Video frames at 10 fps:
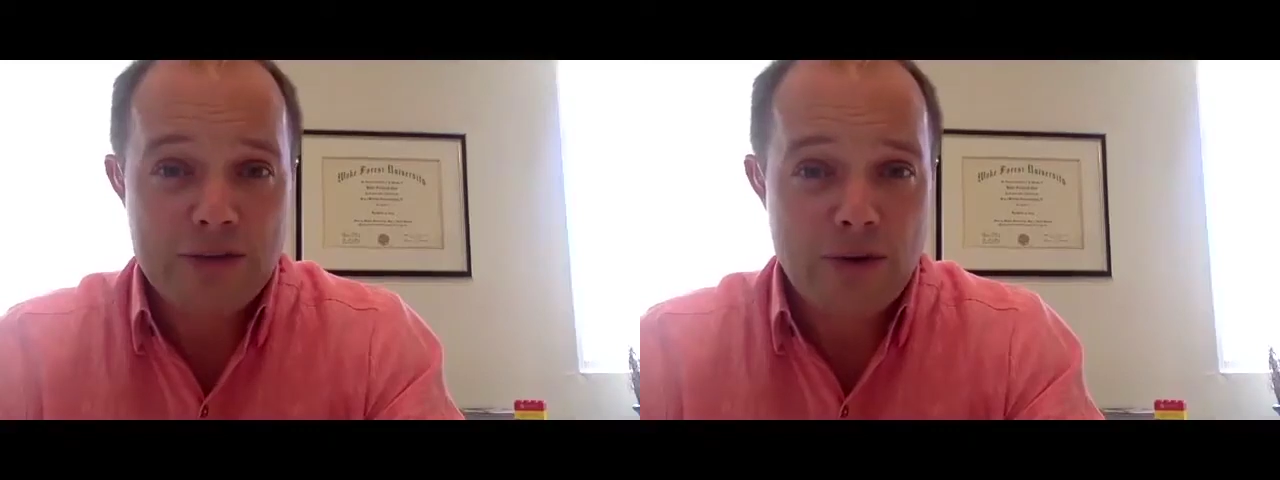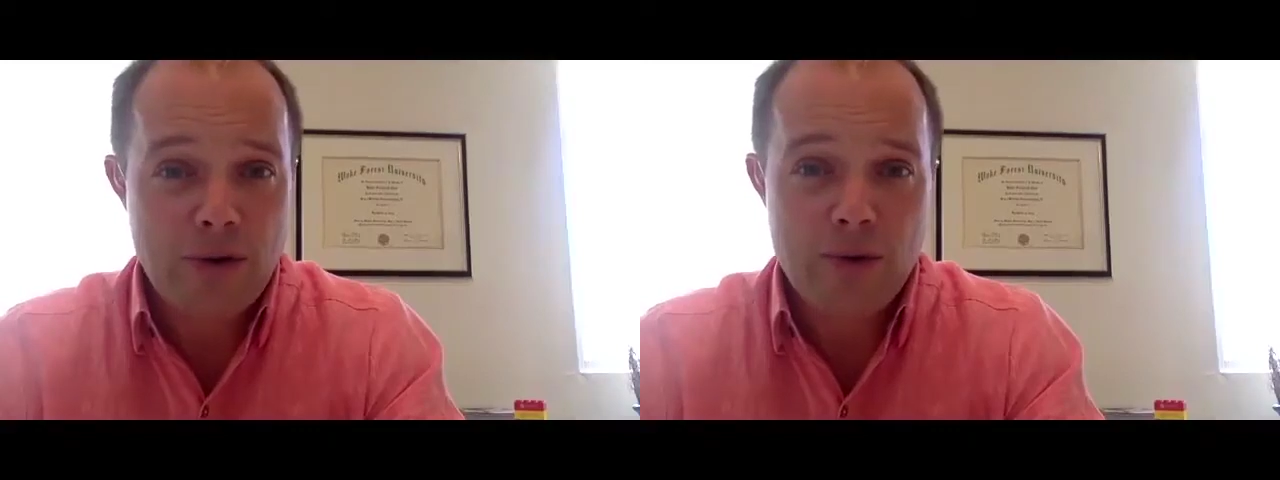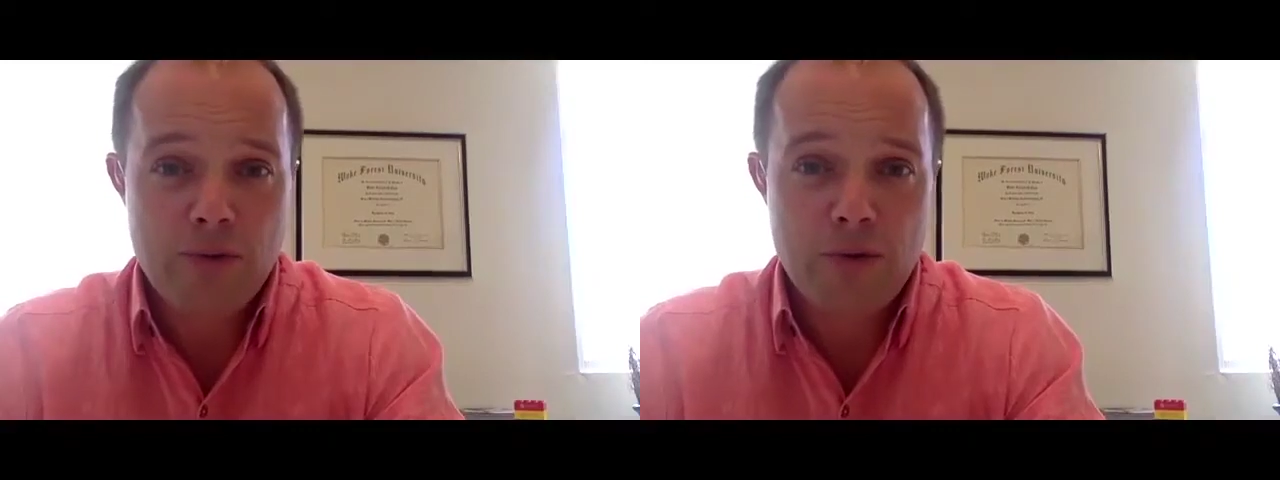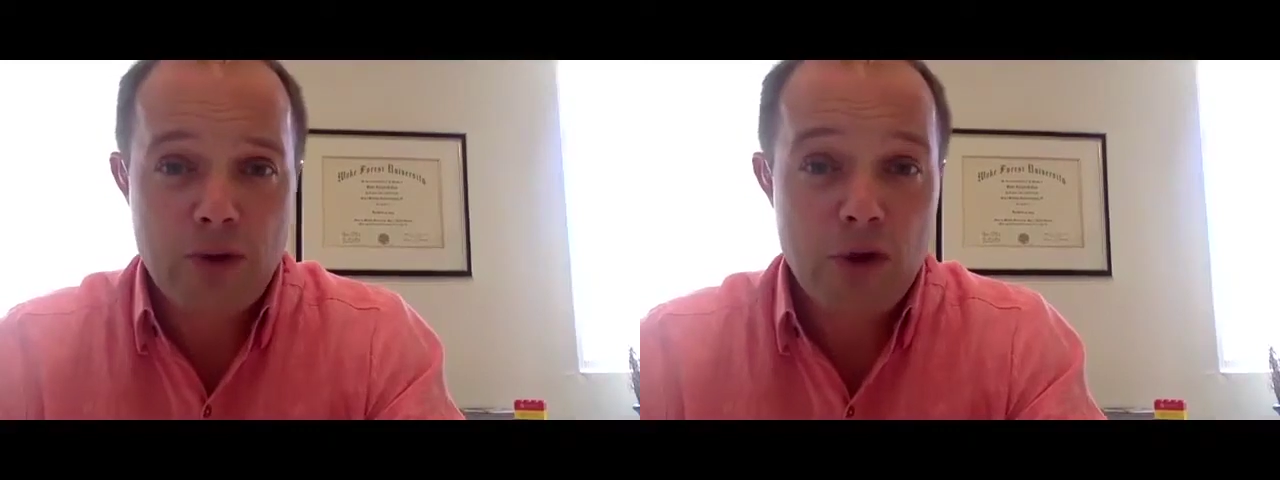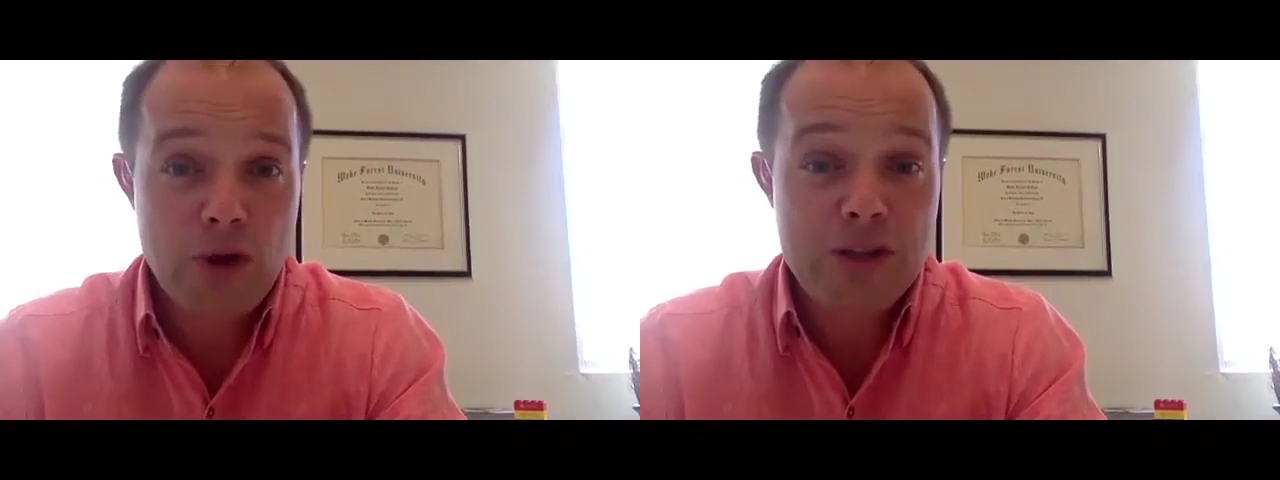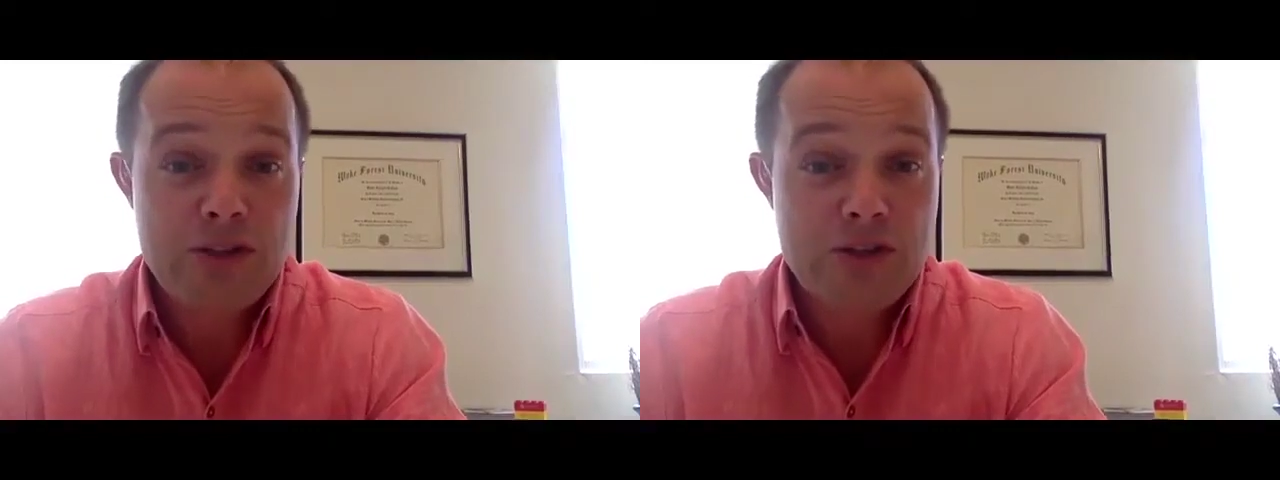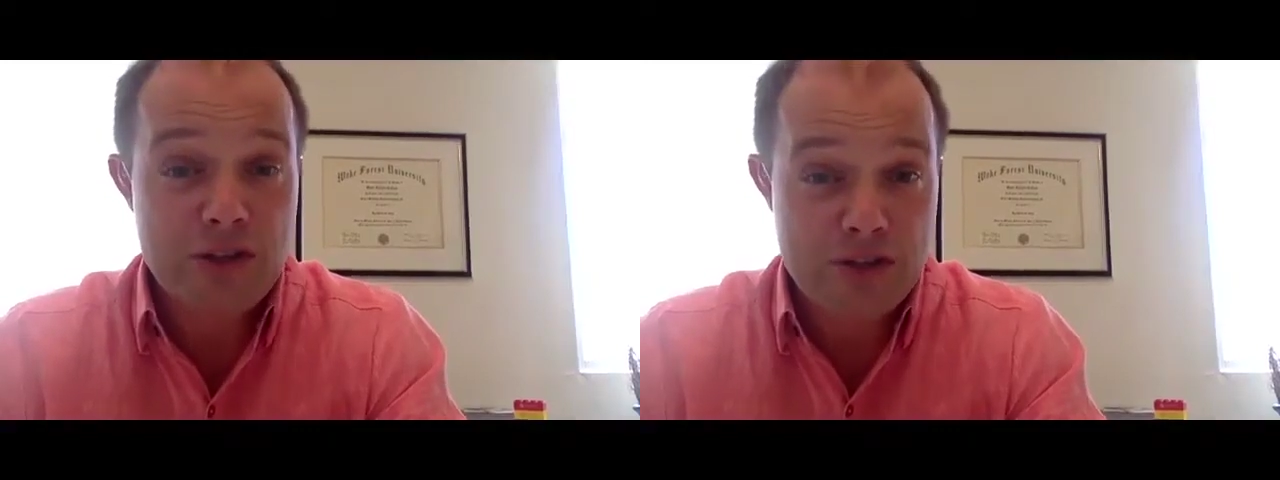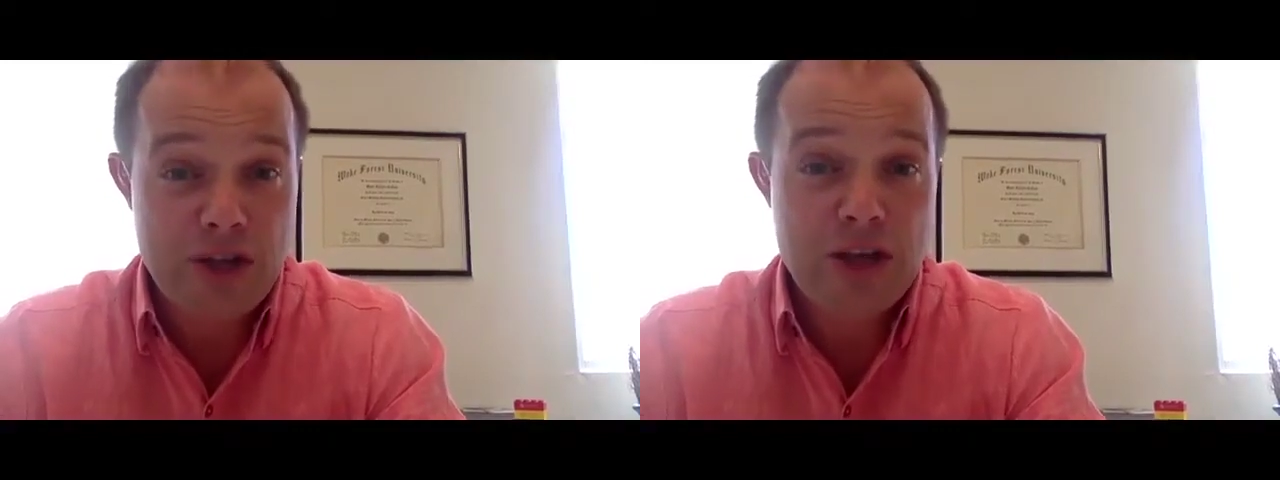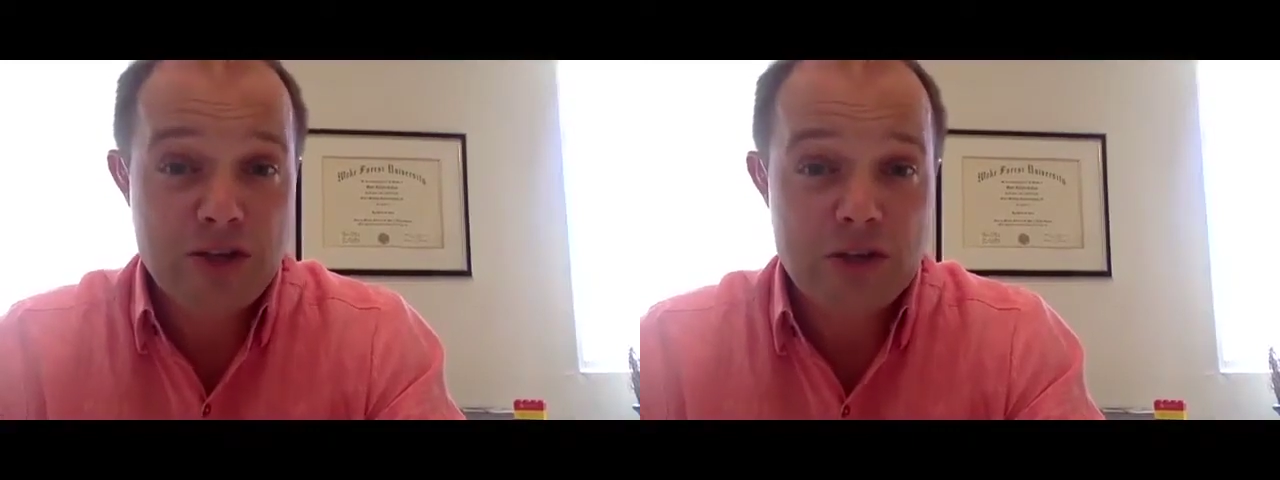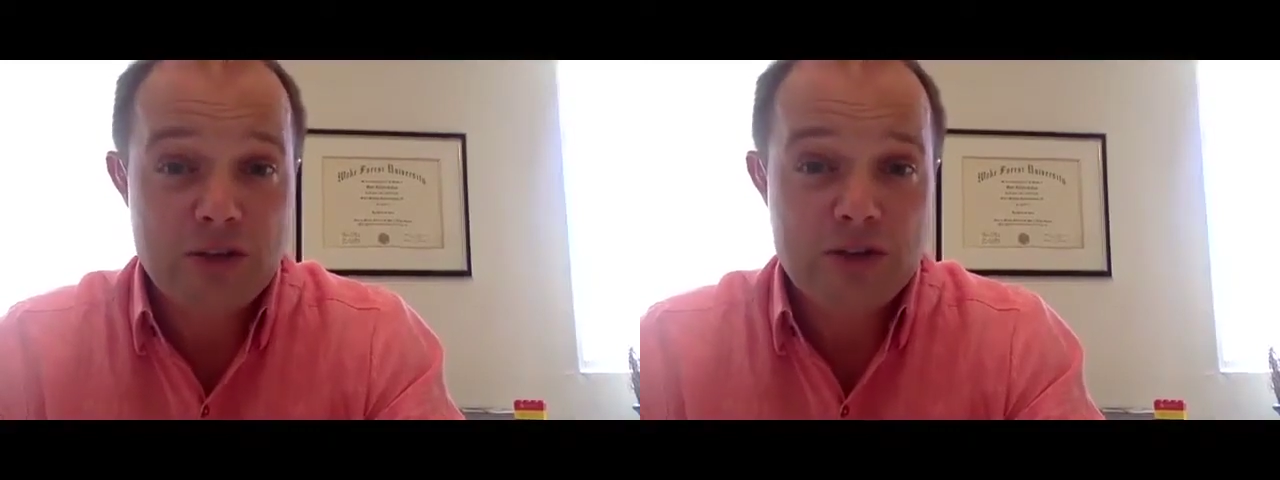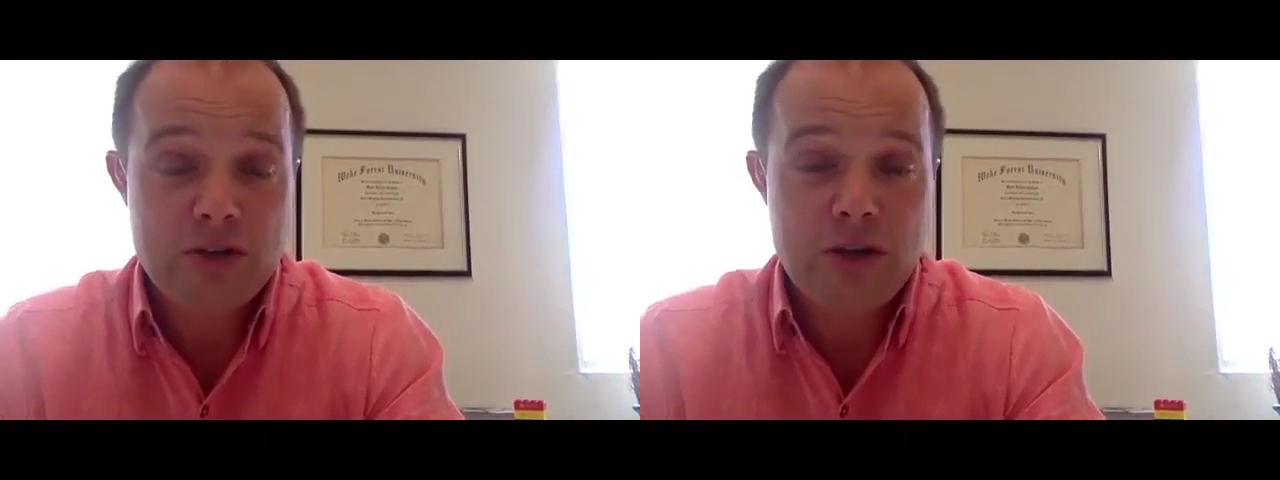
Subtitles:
So good successions,